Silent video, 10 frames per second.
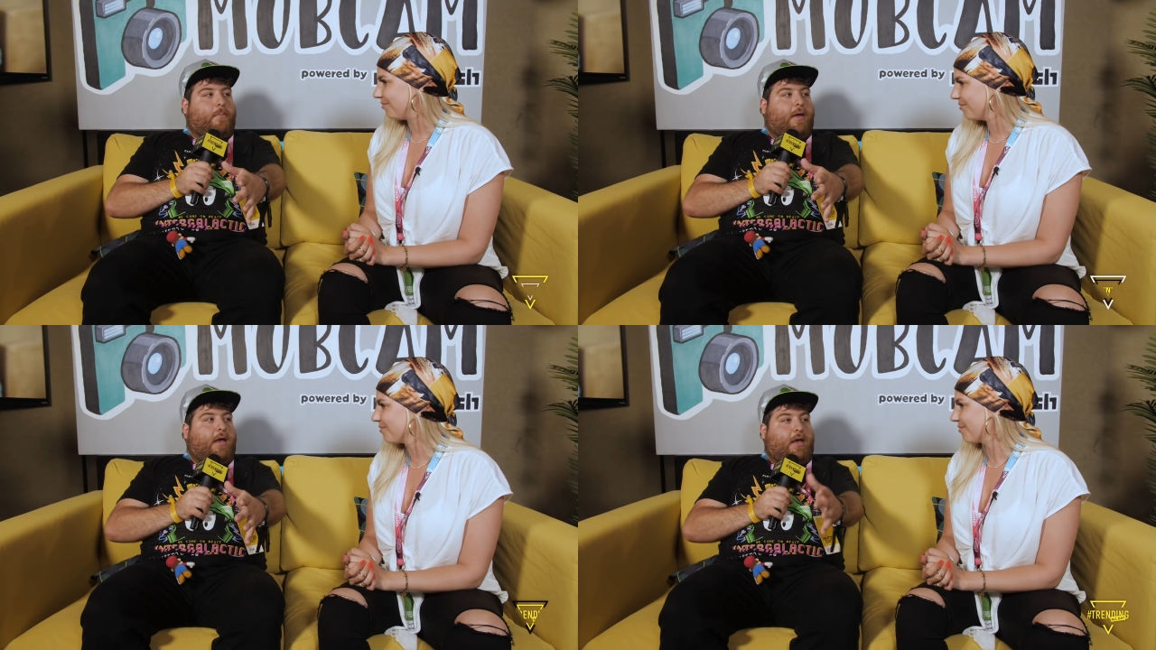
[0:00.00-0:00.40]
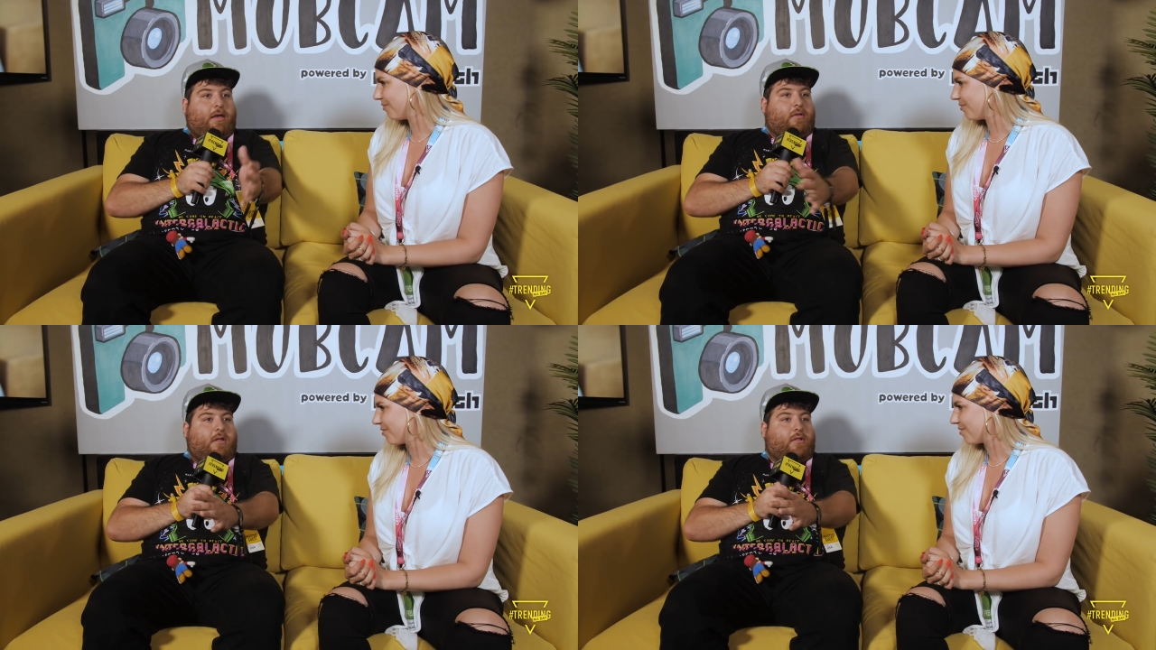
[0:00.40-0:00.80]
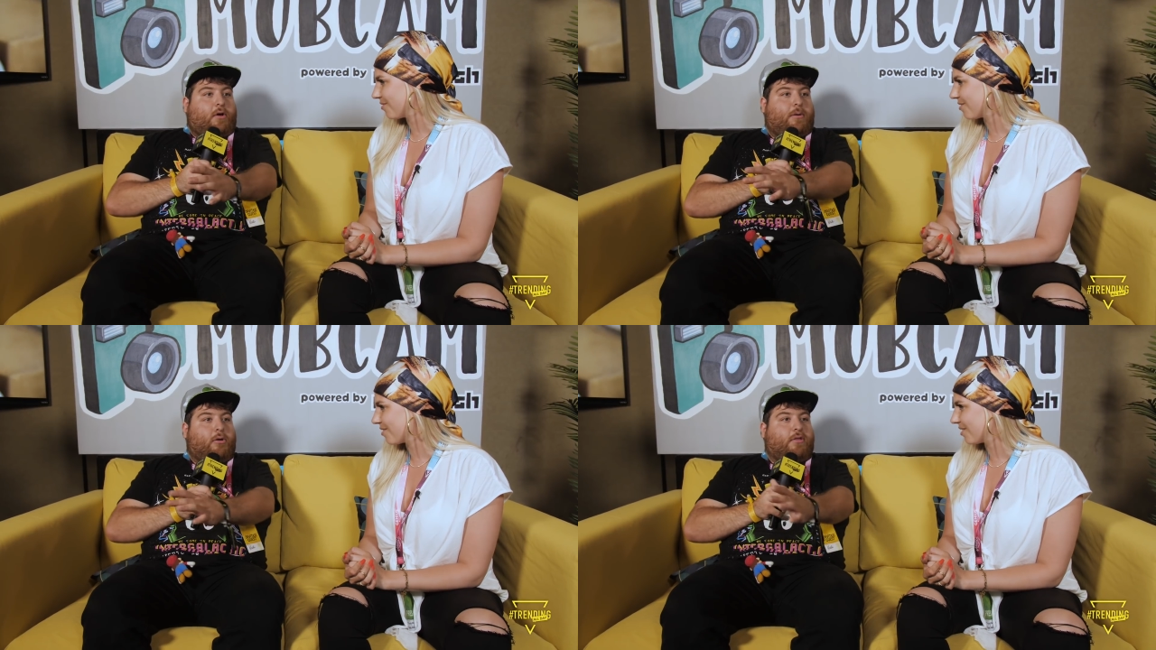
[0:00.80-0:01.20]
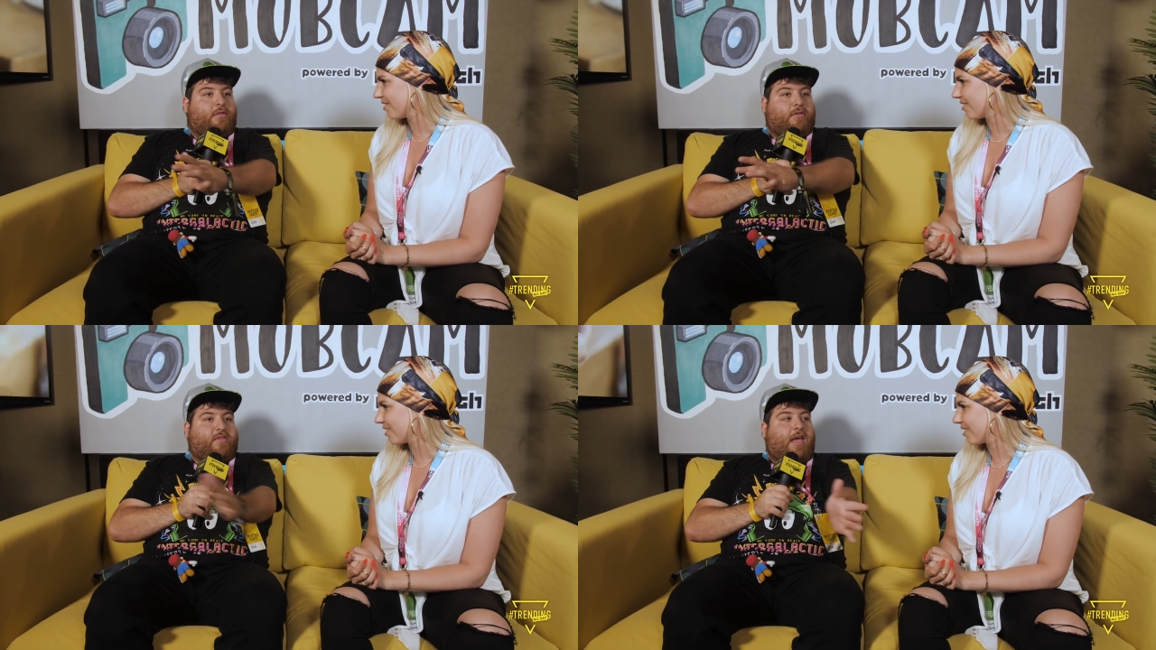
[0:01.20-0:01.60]
Speaker 1: group, it, it, they're literally
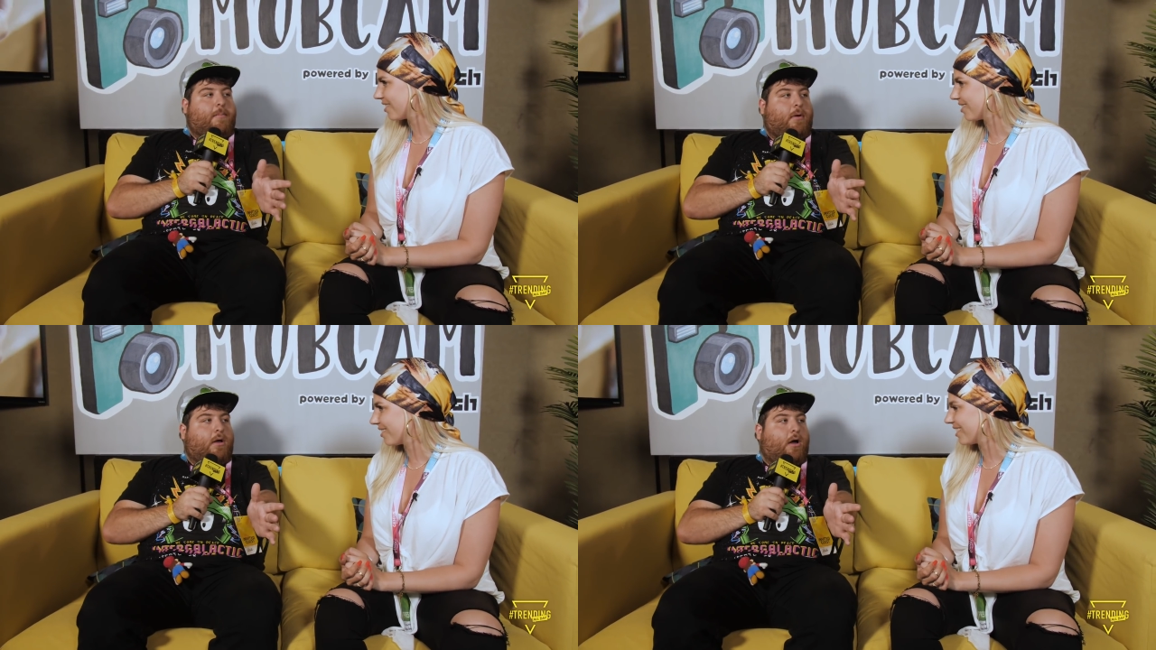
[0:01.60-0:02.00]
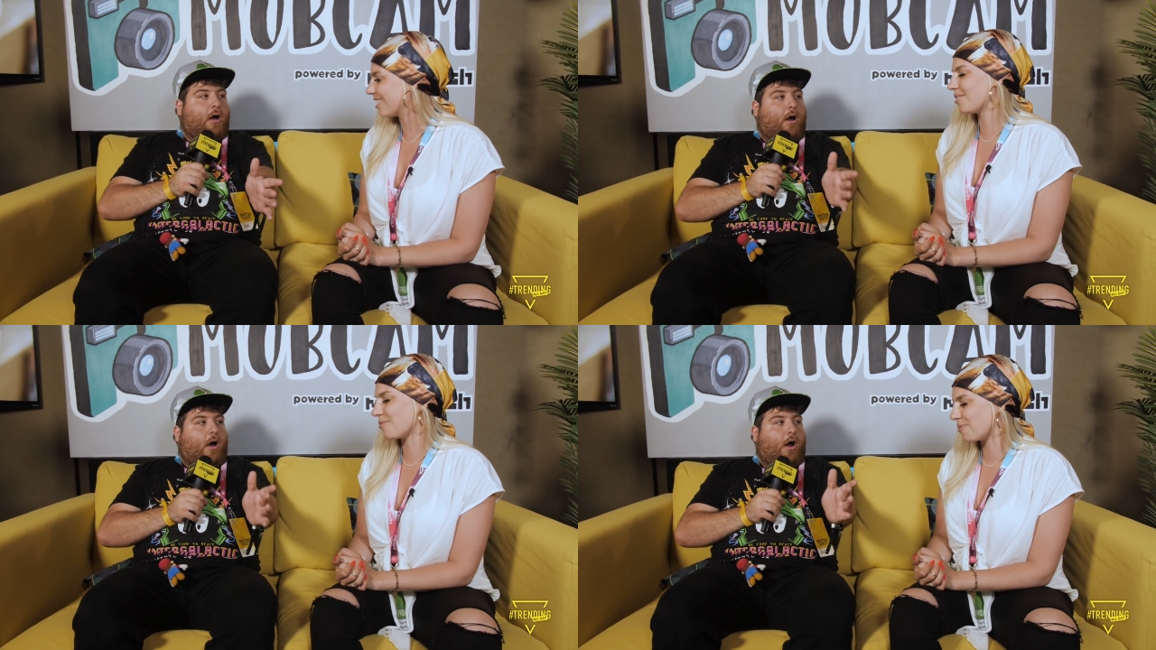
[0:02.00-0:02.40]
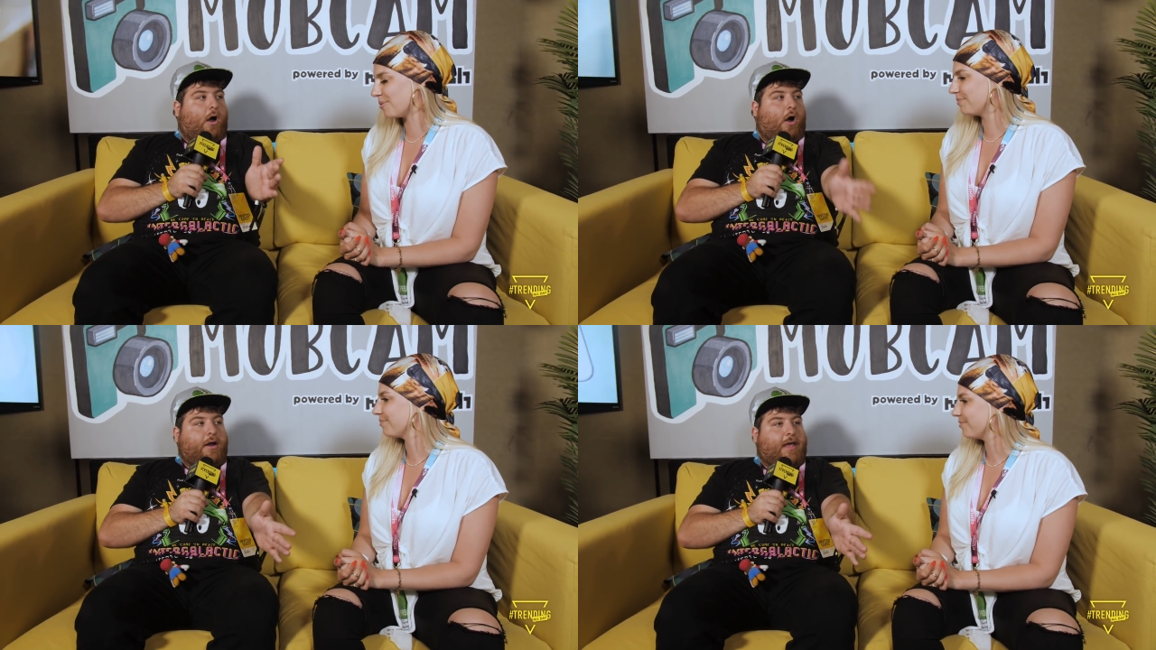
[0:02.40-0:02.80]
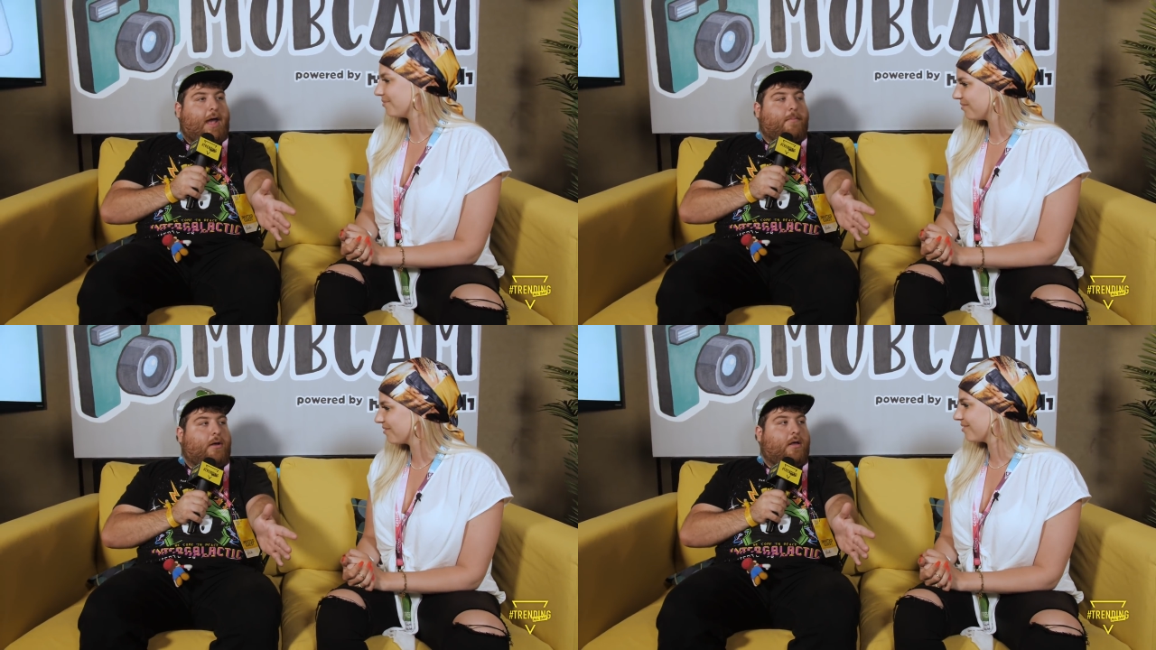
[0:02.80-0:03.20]
the same. So cool. On
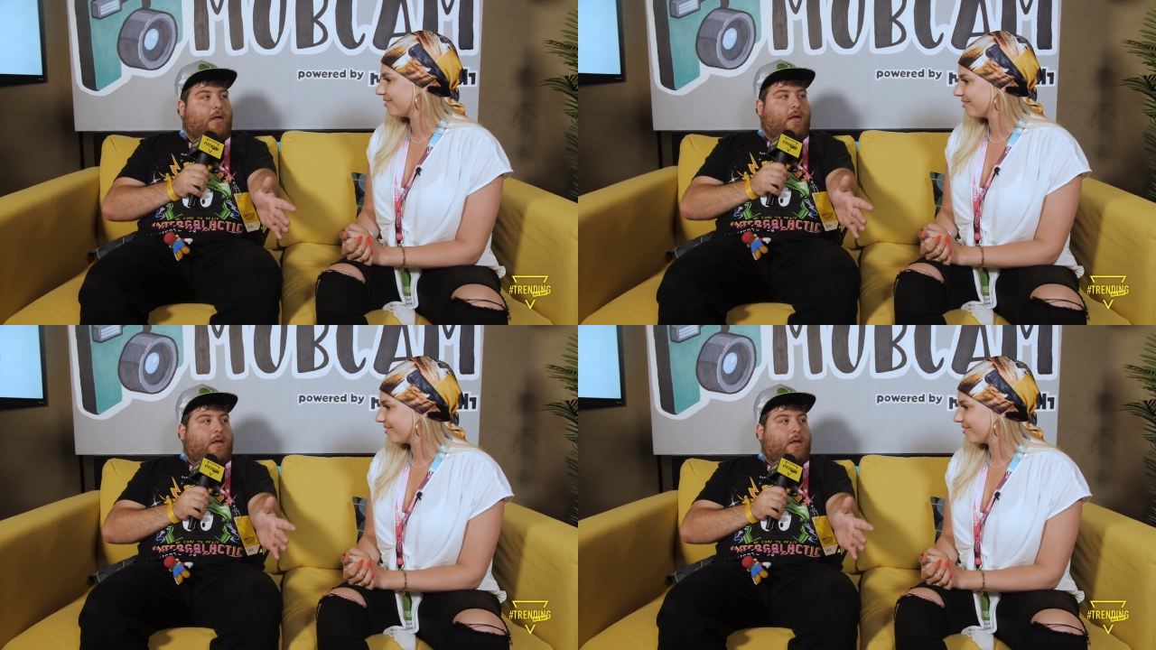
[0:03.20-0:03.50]
camera